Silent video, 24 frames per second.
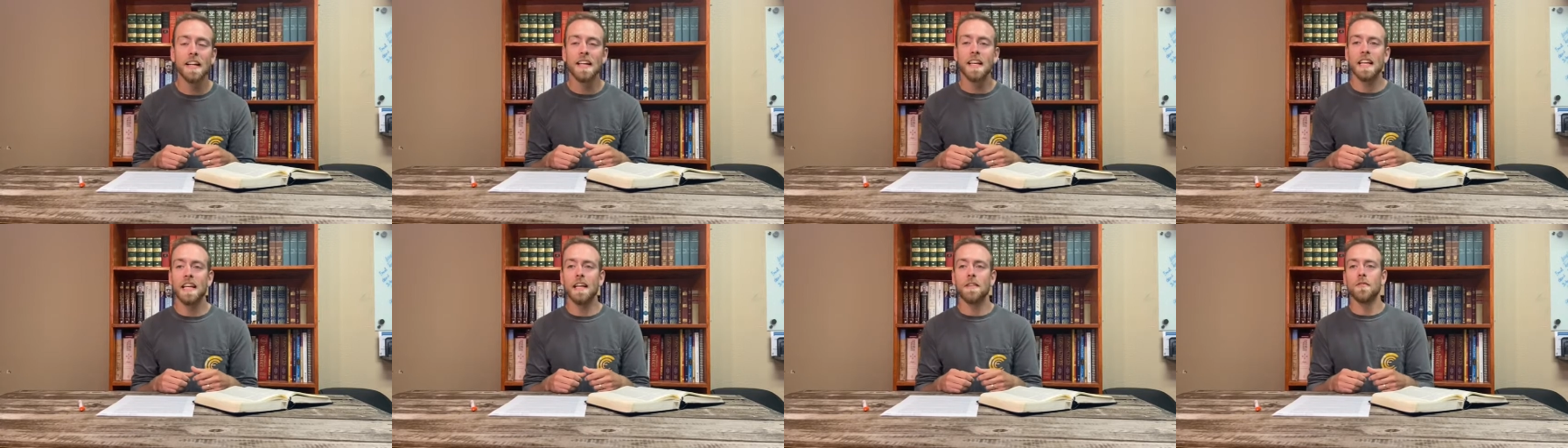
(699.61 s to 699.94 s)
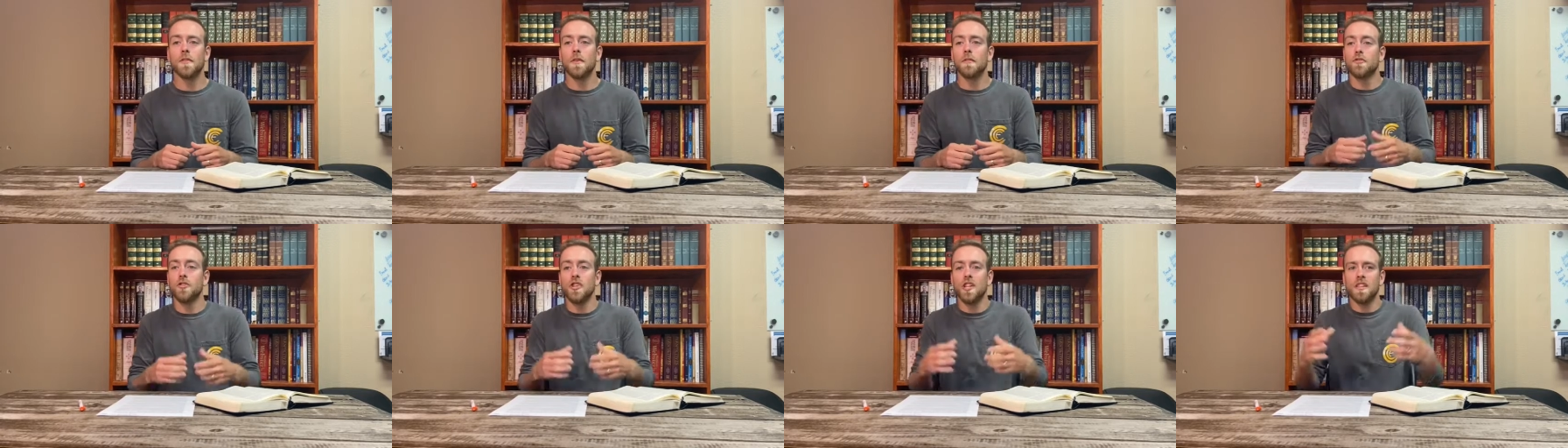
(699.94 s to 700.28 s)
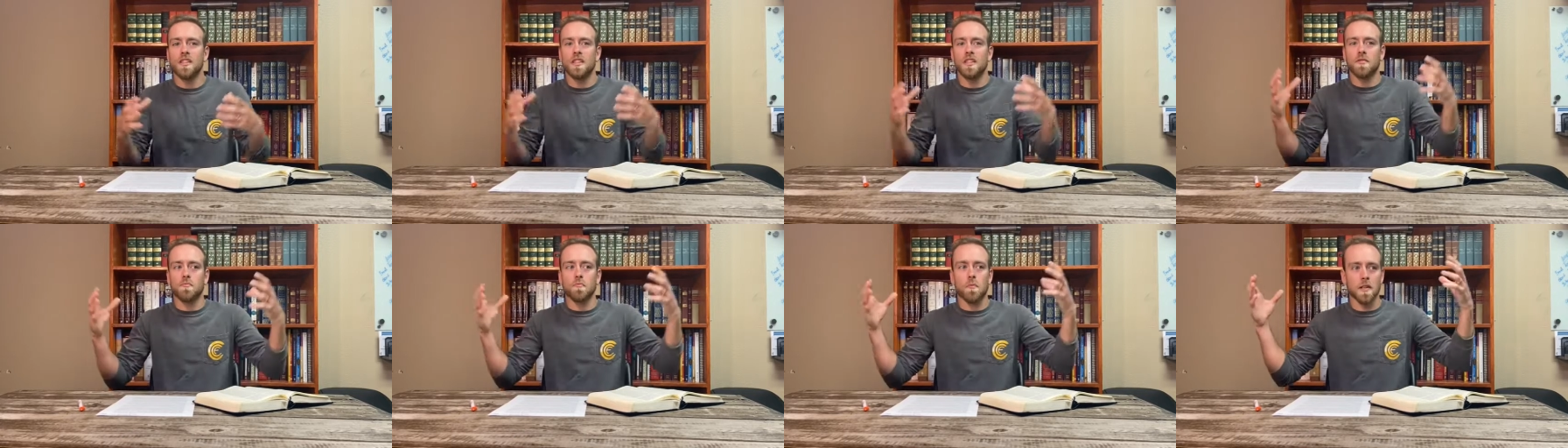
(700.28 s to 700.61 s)
even though
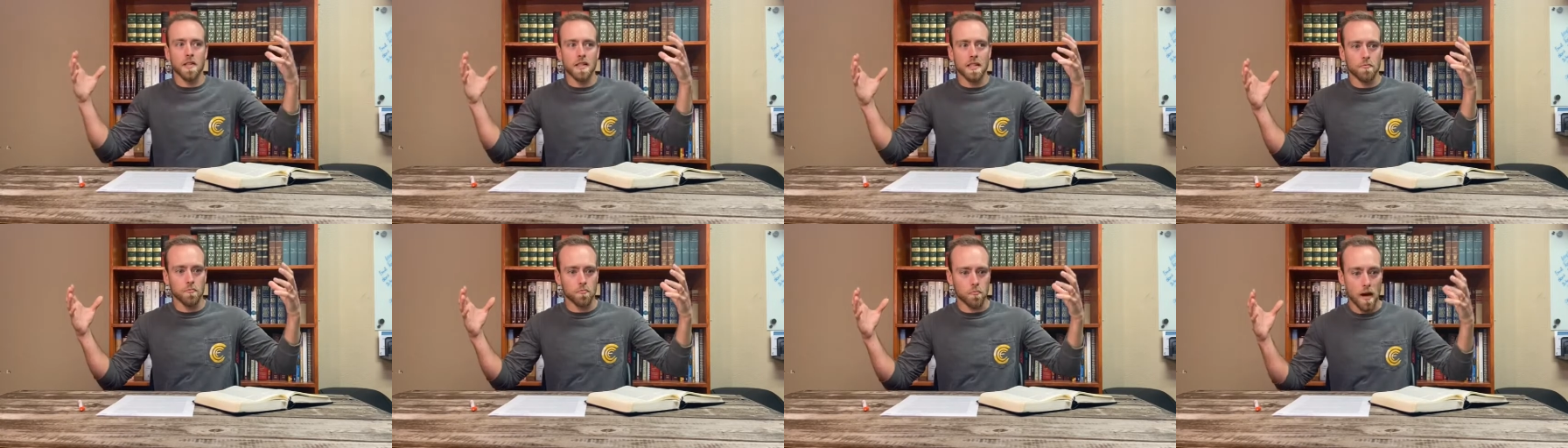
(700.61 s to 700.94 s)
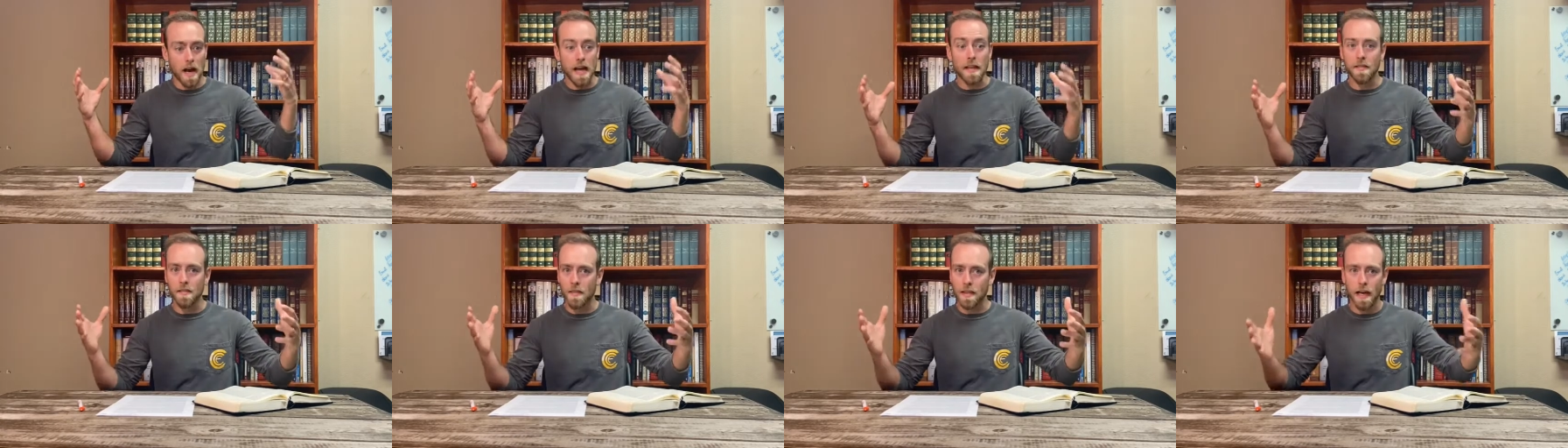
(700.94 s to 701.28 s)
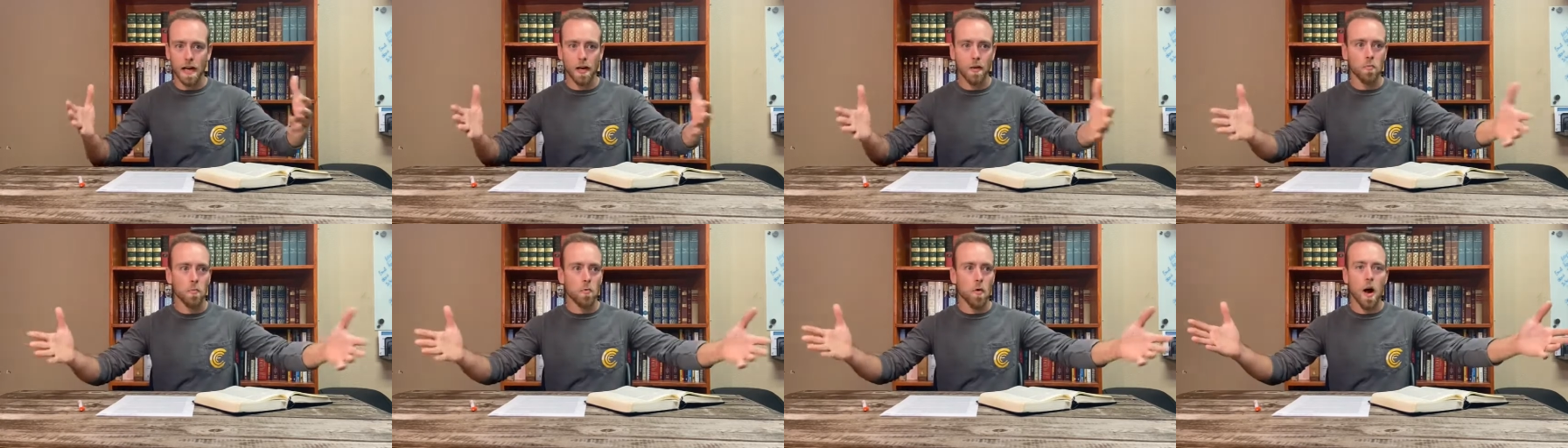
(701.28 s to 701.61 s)
Jesus wasn't right
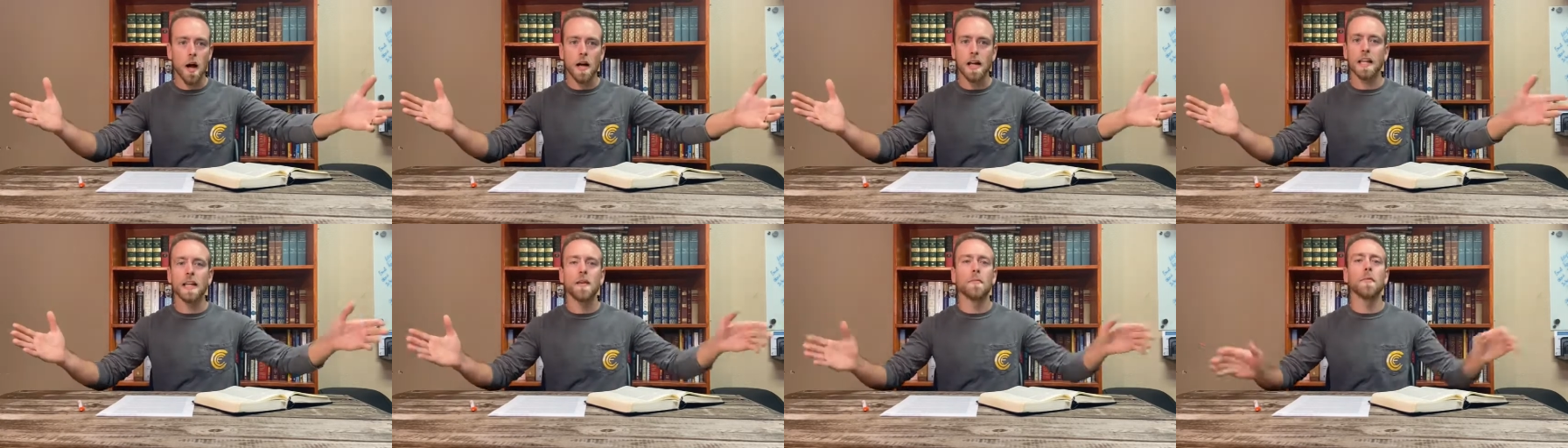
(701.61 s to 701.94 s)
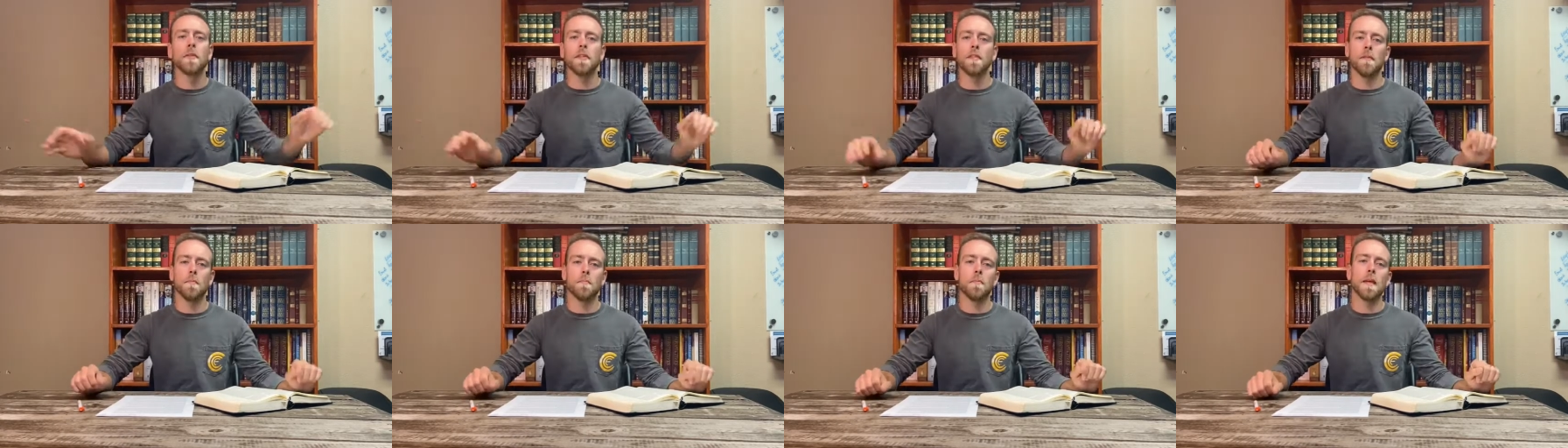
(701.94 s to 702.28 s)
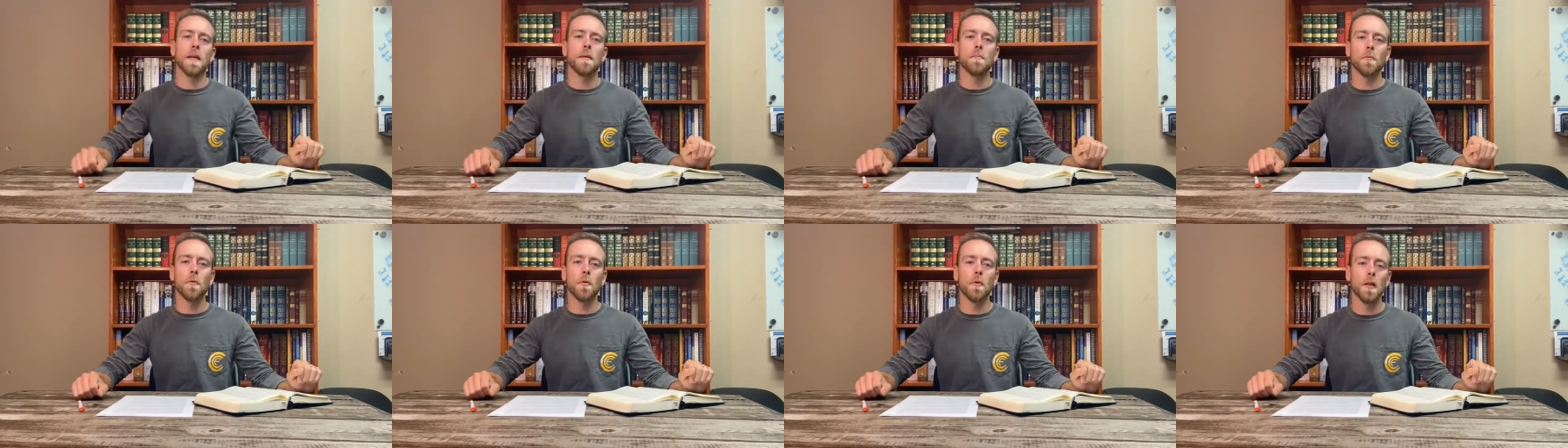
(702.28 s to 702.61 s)
there walking with the
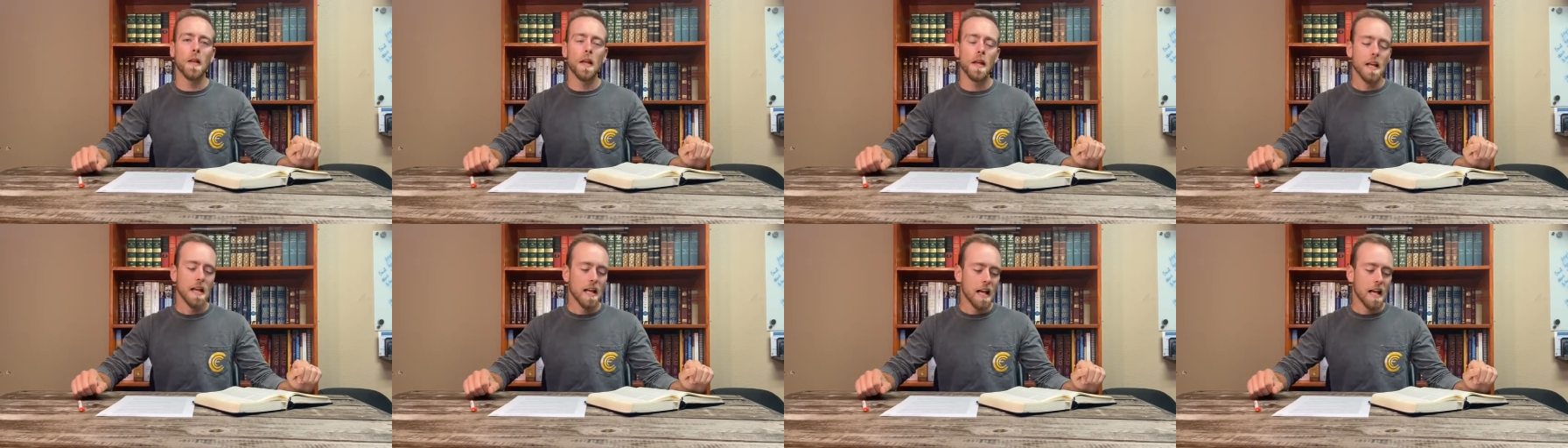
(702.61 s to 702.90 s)
people.